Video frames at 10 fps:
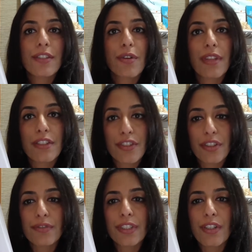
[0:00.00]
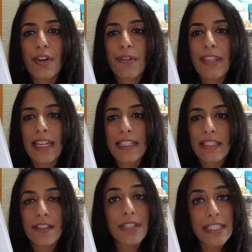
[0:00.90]
So the children know that
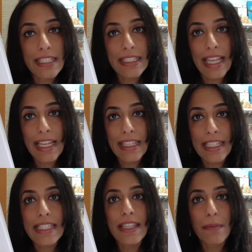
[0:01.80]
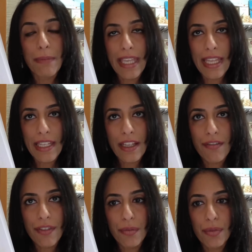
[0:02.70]
it's written like this at the beginning of the